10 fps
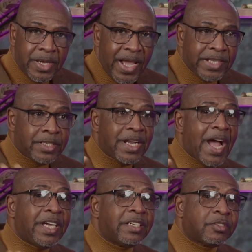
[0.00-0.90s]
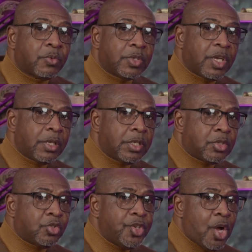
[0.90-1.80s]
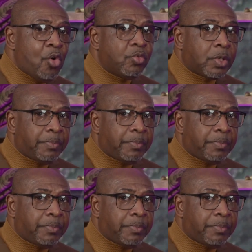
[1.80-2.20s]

Ananias was a little known